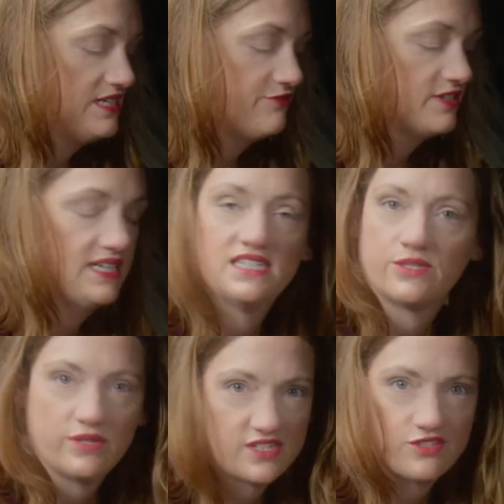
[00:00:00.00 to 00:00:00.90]
differently
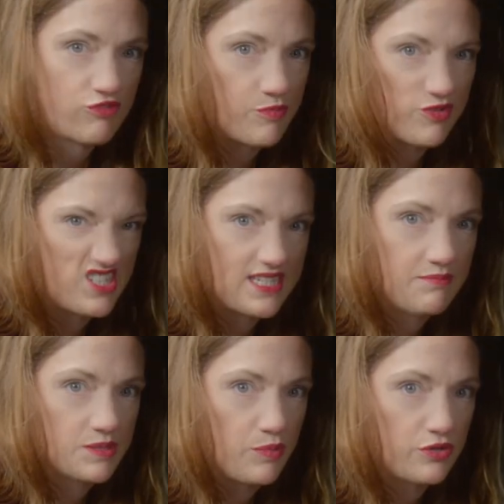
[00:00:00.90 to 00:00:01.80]
so it doesn't rub on the
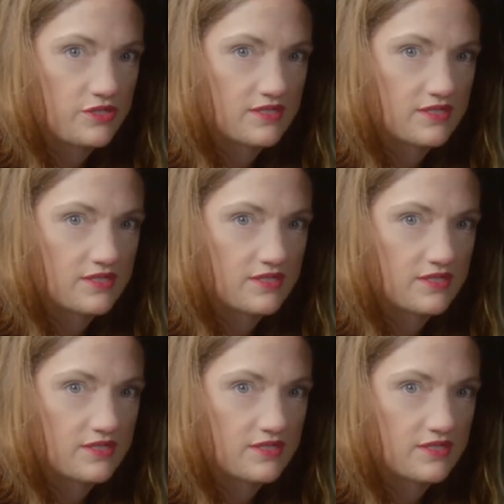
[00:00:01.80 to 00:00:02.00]
same spot.